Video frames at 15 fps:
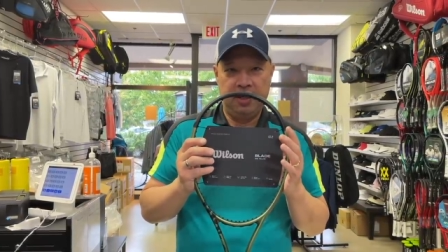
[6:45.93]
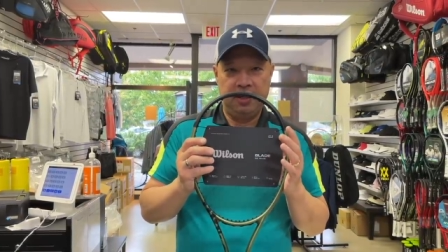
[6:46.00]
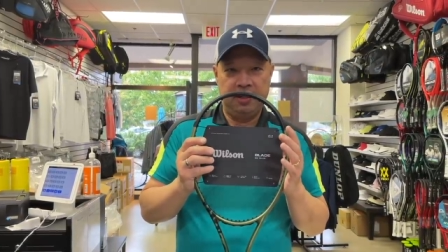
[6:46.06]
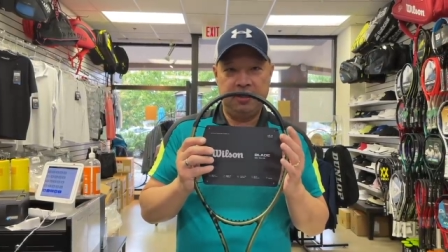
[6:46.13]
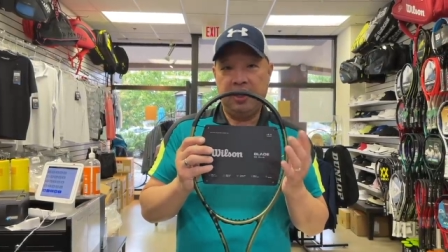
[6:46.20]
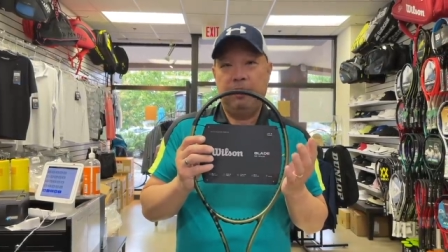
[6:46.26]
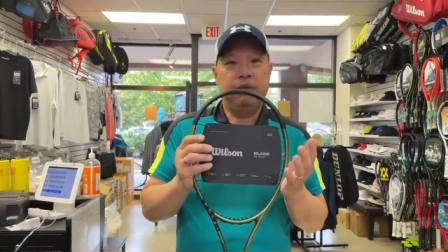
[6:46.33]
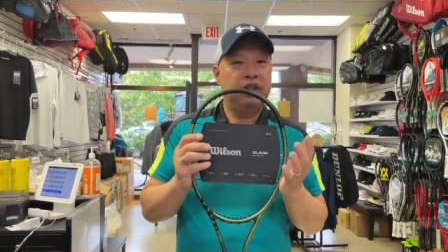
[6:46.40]

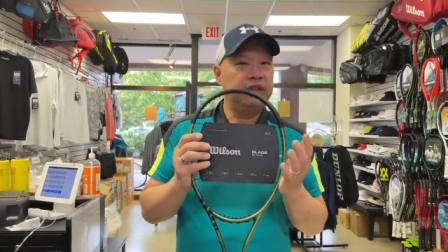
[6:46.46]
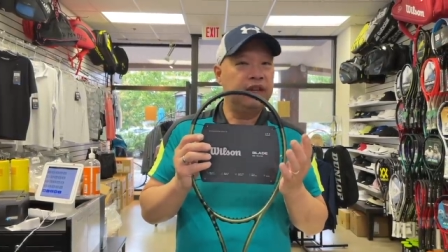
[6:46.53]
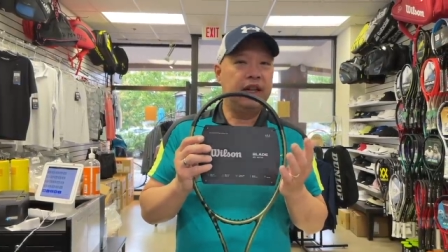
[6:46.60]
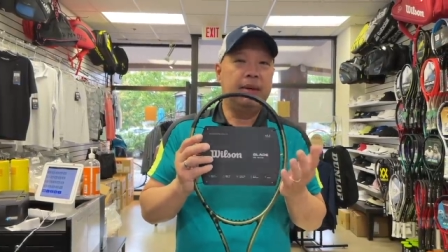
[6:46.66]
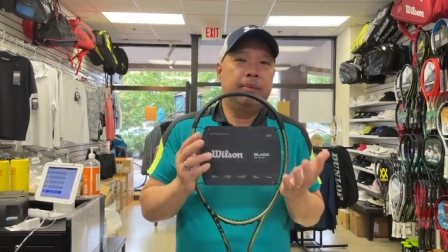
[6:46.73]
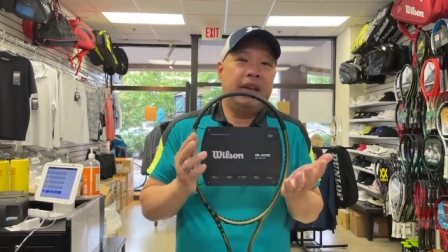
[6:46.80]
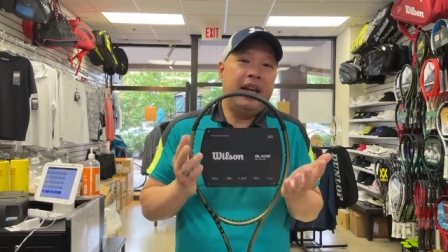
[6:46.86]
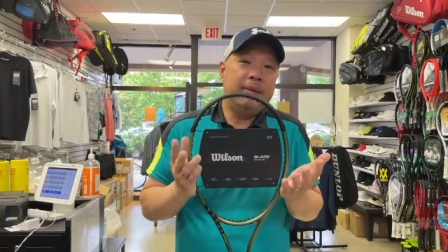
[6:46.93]
because I'm just not
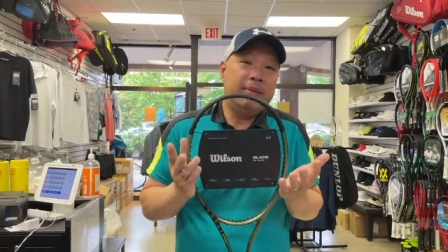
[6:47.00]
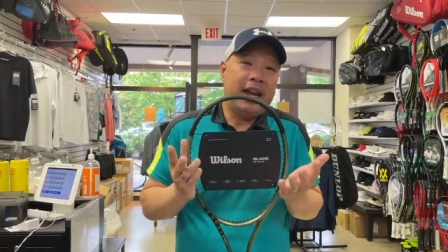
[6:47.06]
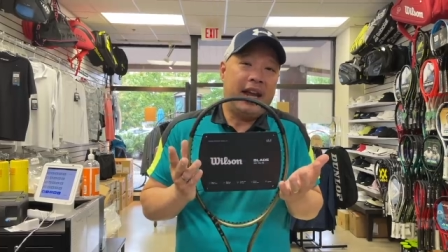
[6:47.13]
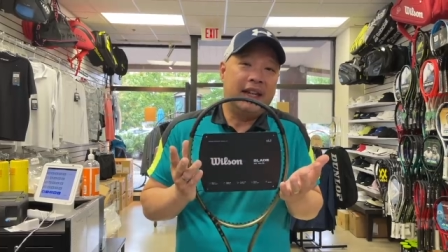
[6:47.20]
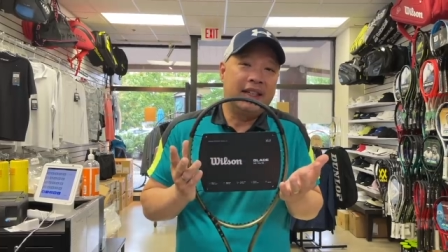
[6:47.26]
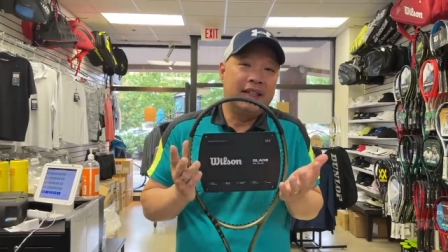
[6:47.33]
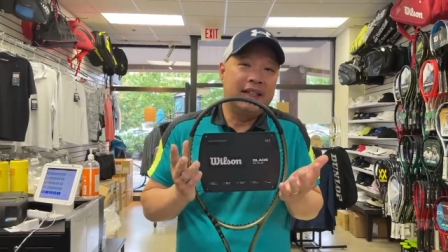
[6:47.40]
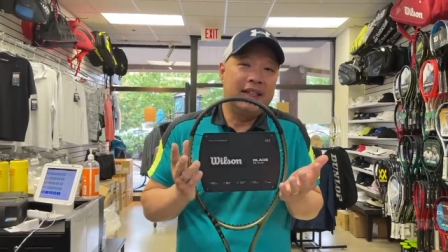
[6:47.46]
a Blade
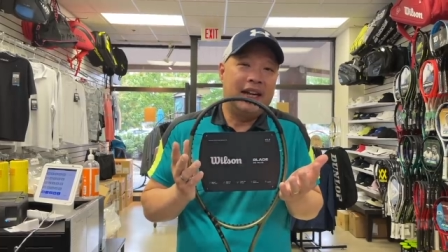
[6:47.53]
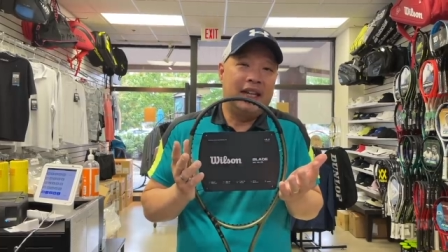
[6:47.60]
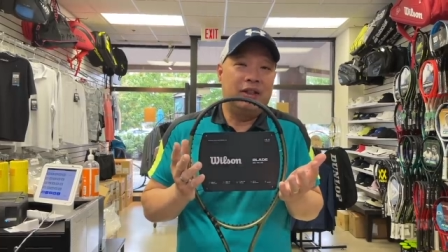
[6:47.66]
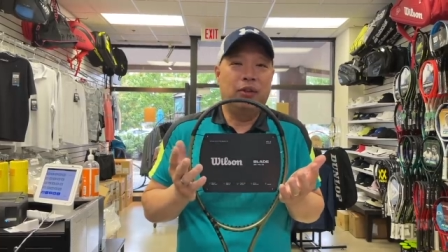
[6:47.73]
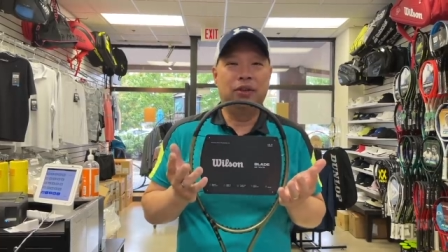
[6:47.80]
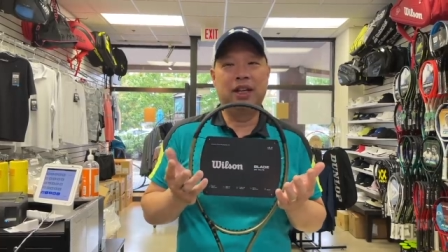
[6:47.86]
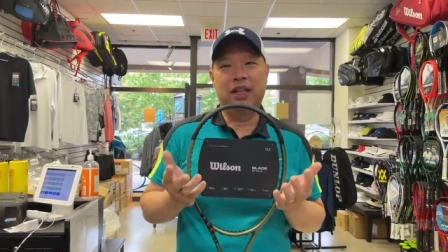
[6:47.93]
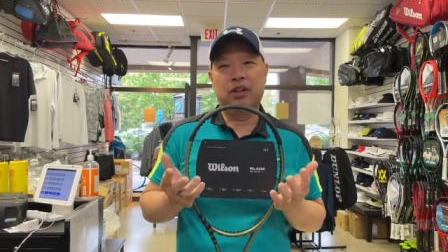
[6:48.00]
man. I
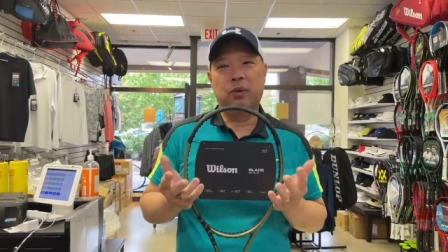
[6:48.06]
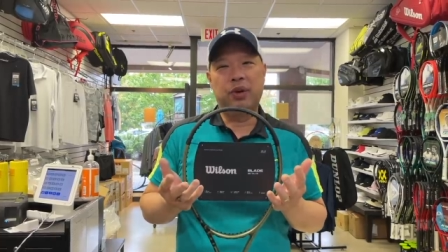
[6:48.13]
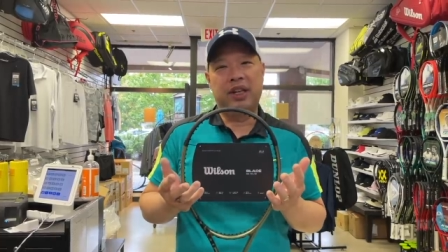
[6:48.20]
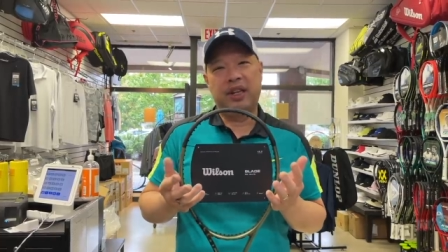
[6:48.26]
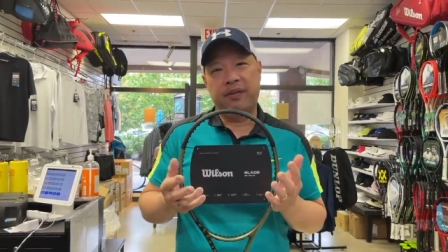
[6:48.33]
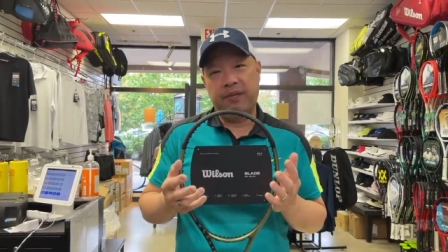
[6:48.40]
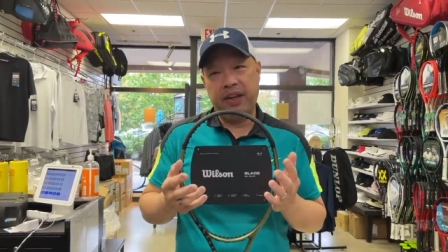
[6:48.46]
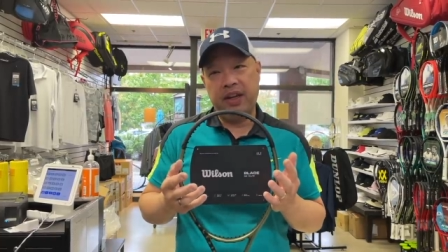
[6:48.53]
don't like the way
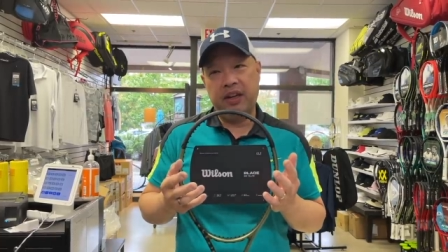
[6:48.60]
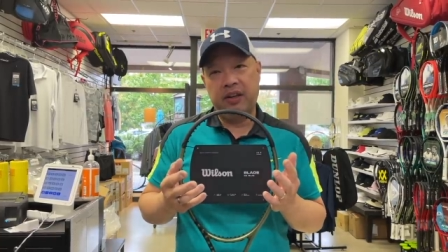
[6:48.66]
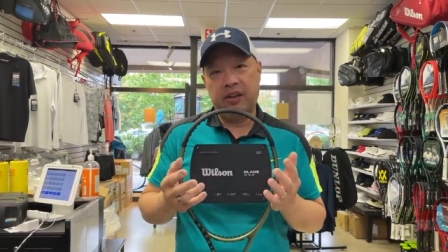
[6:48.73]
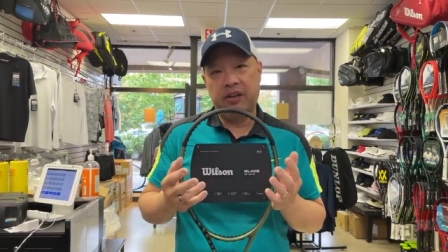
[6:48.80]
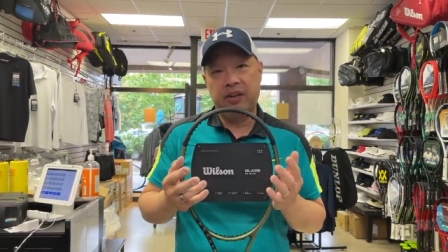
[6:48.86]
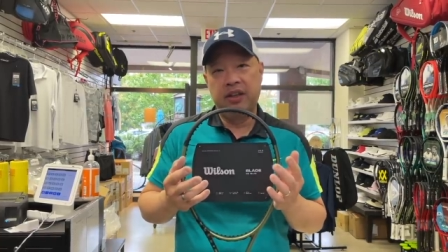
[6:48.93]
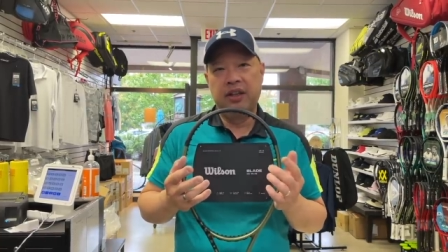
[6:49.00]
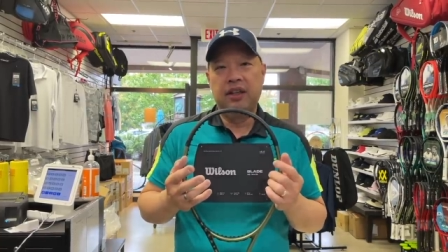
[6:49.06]
they
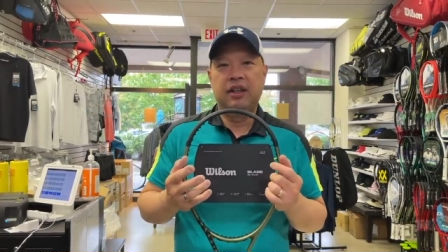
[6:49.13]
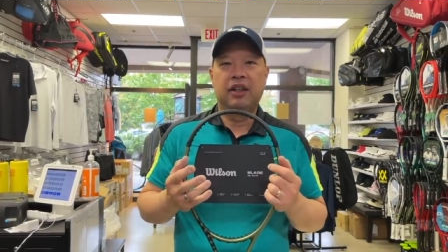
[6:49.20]
feel.